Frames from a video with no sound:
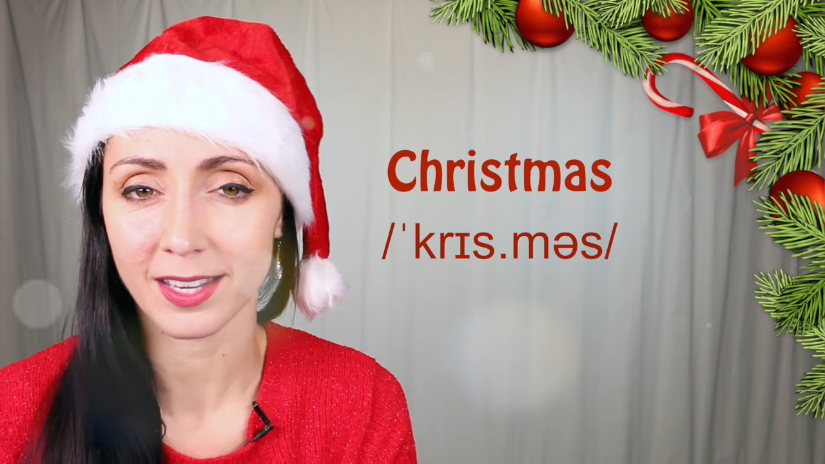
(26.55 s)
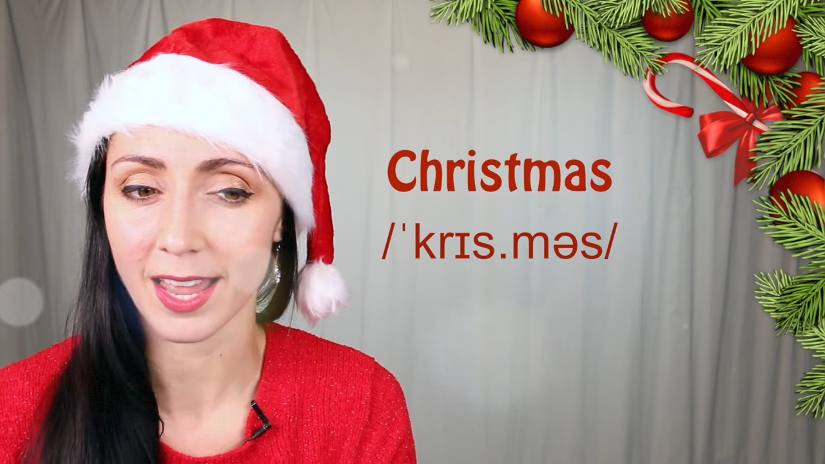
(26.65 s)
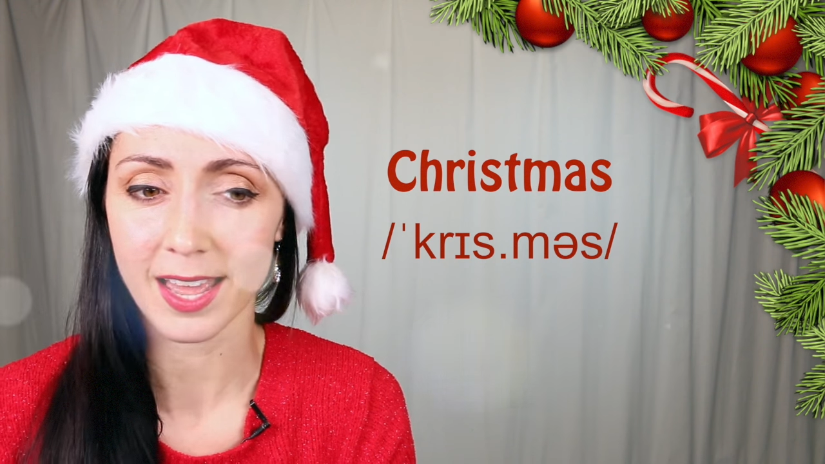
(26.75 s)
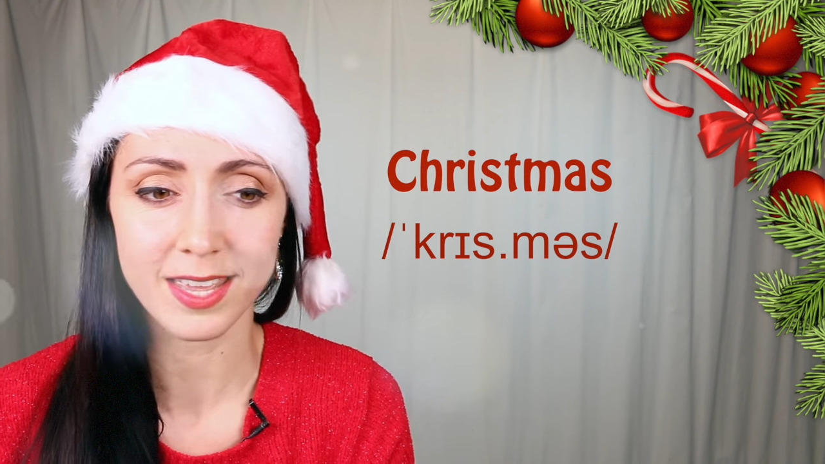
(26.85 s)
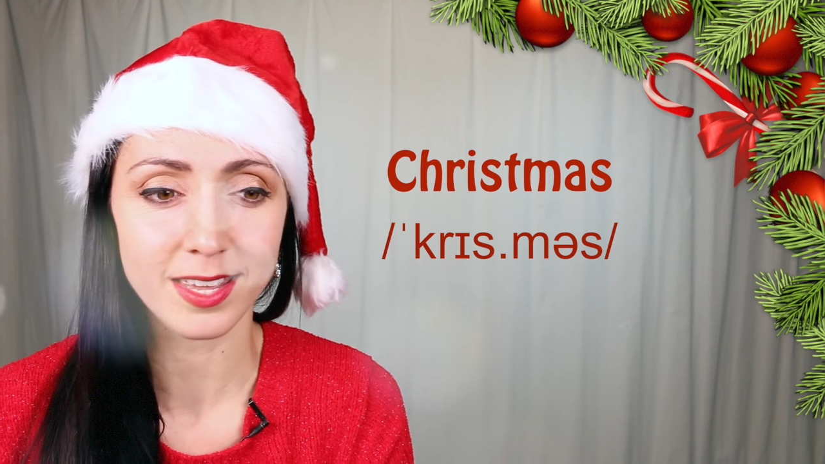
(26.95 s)

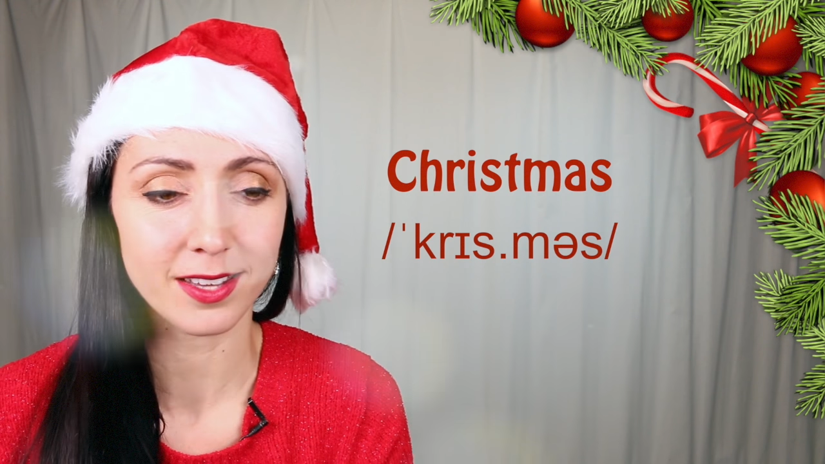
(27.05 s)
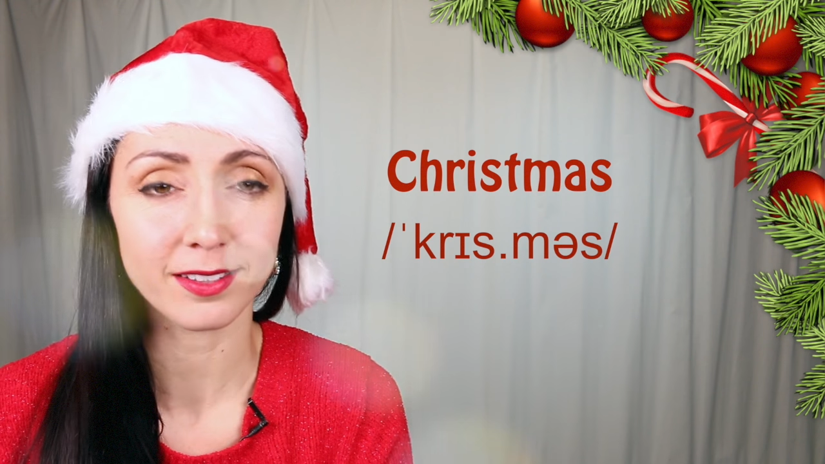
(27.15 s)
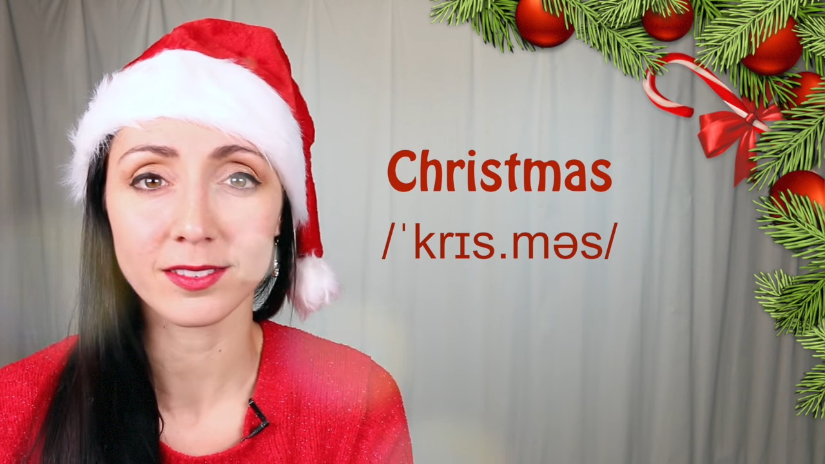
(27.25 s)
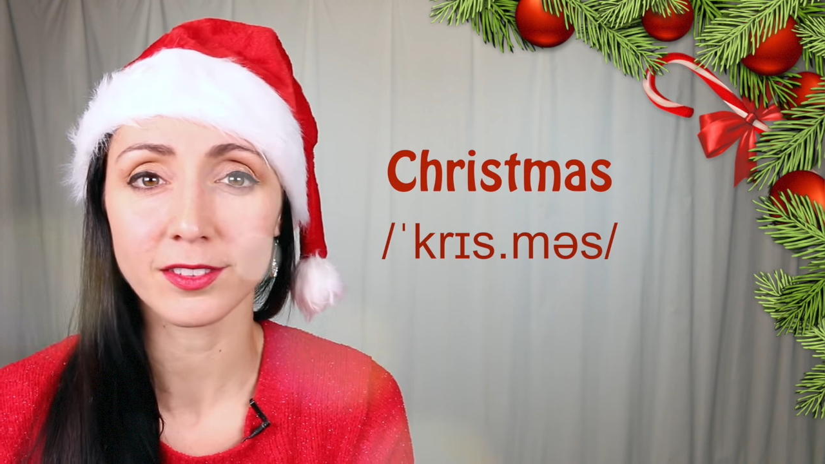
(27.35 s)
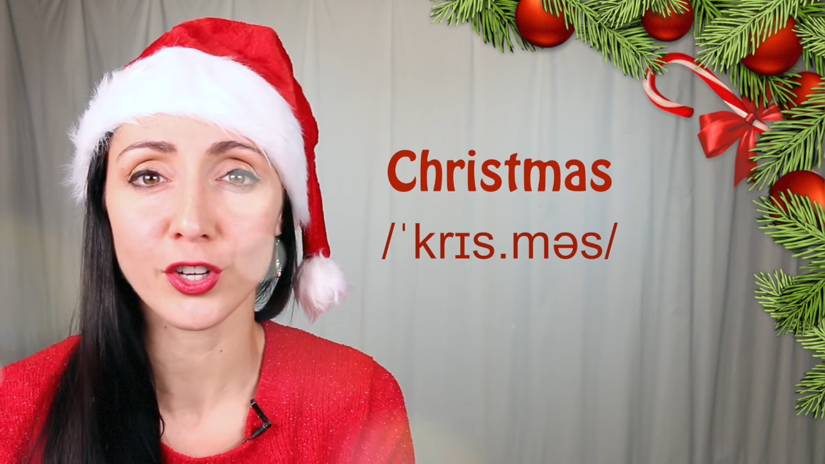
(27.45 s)
like
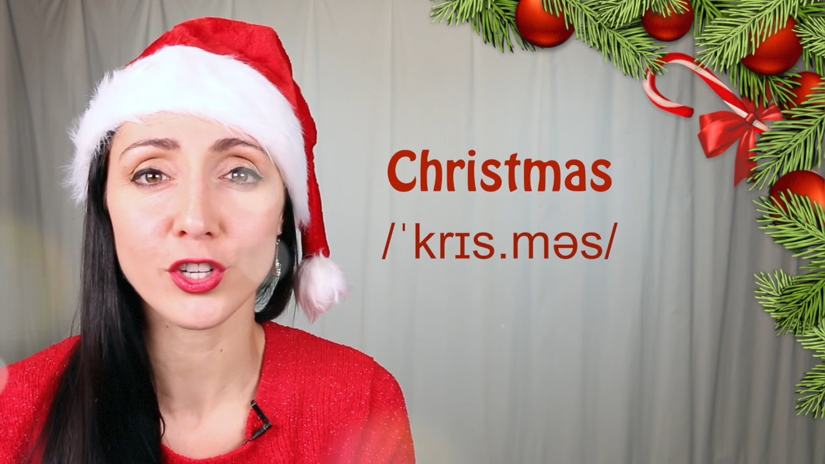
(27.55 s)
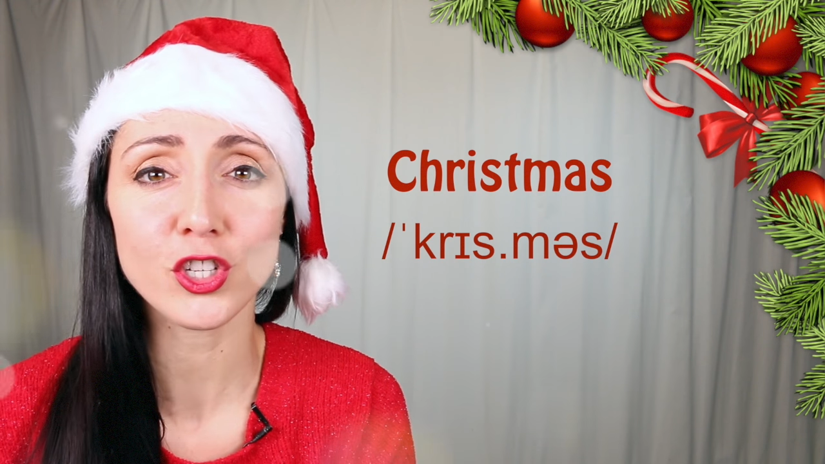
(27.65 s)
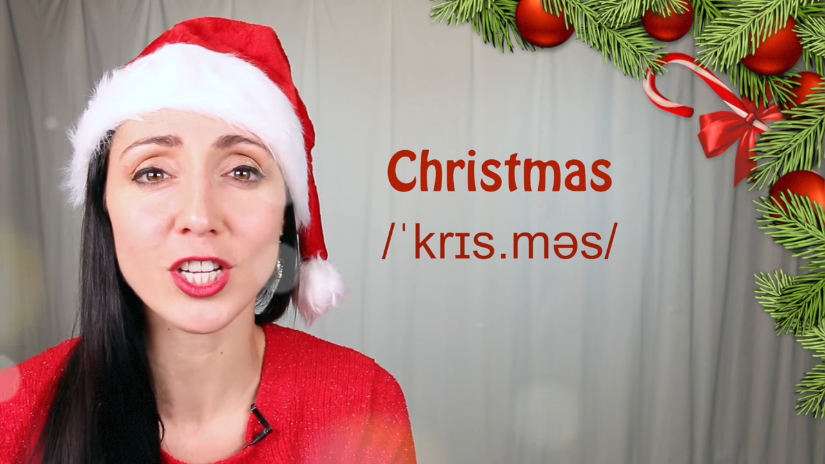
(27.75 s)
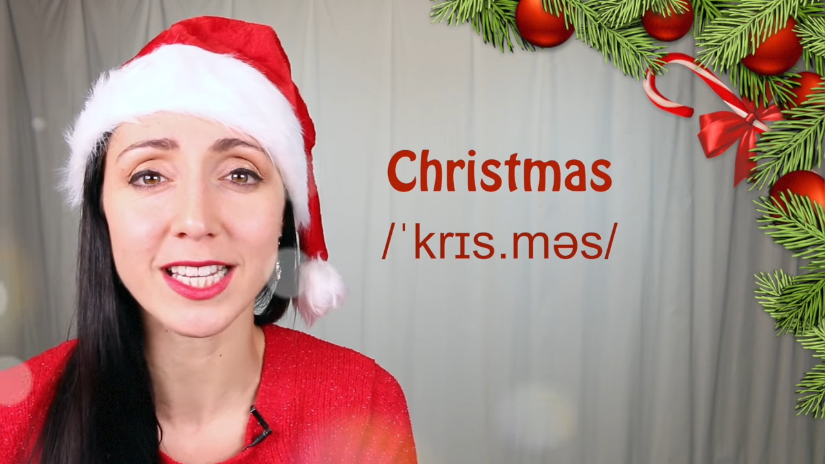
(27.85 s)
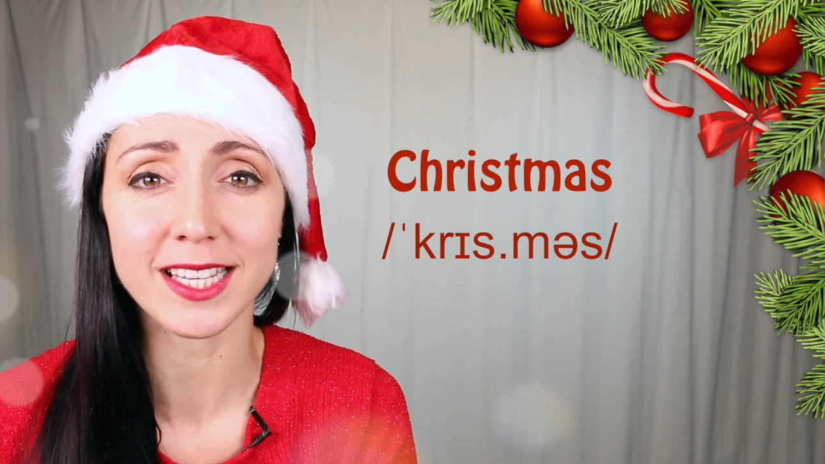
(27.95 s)

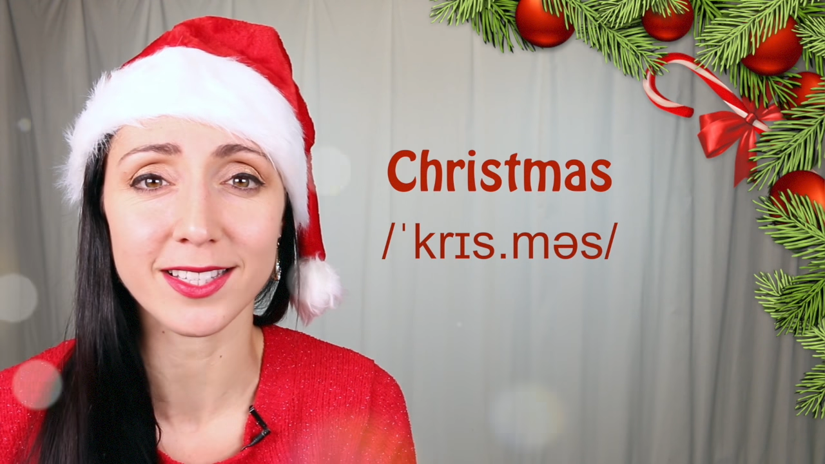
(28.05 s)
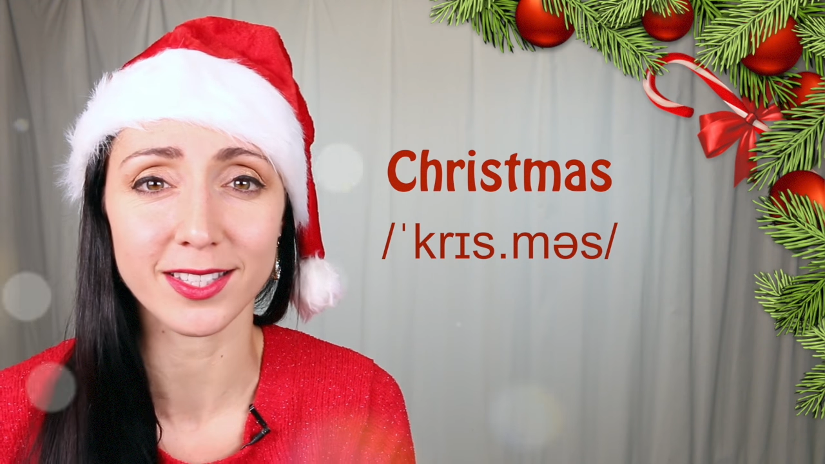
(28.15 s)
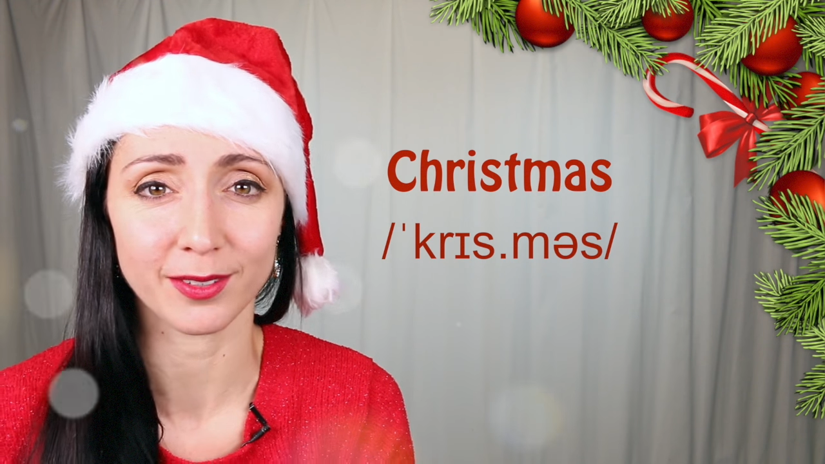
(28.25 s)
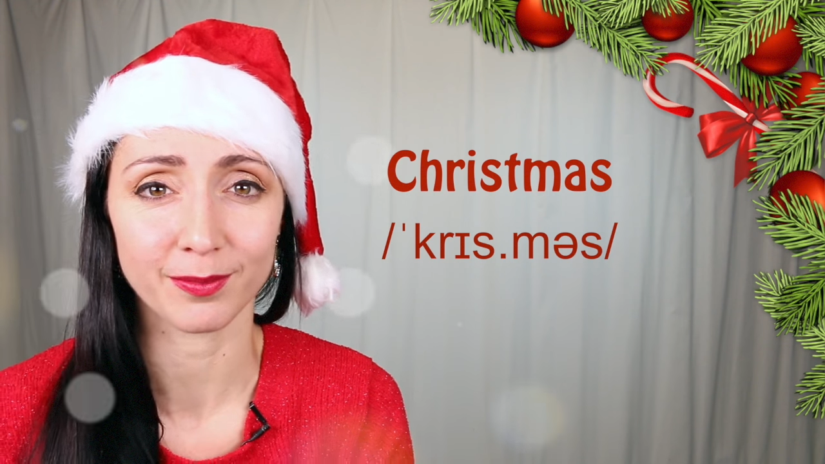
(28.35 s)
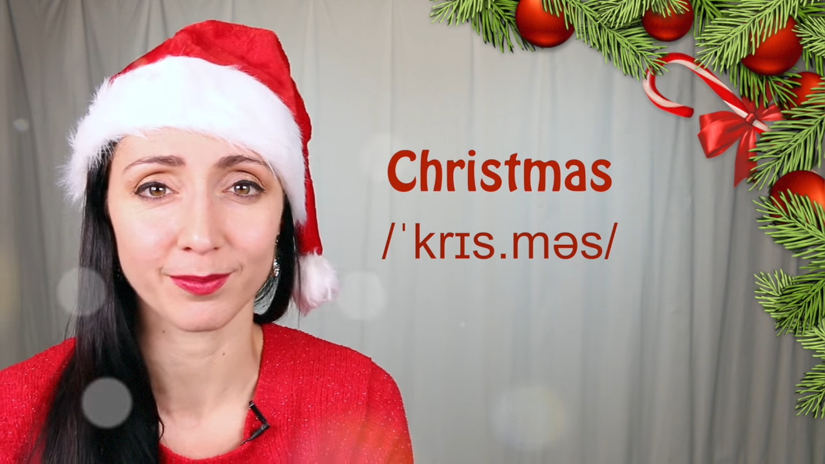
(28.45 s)
cheese.